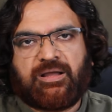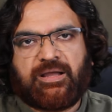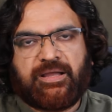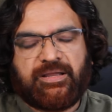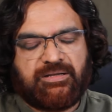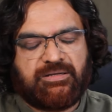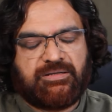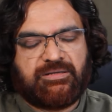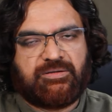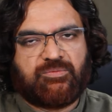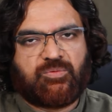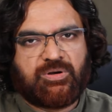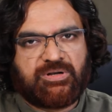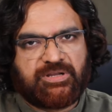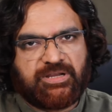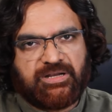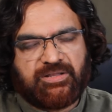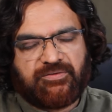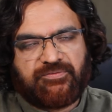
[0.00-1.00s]
and
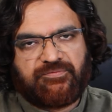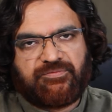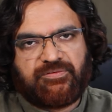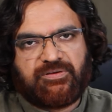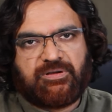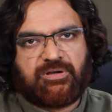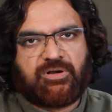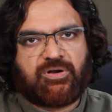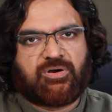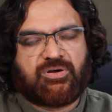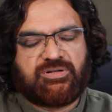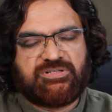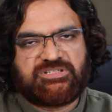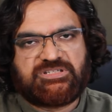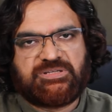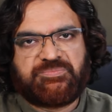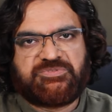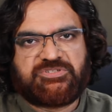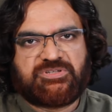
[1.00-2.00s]
what kind of
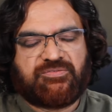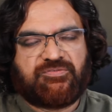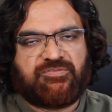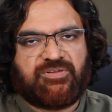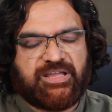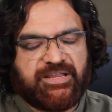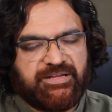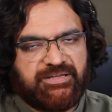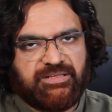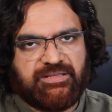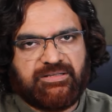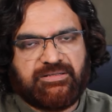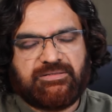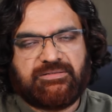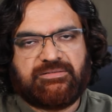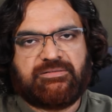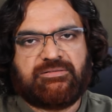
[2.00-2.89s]
concepts of lighting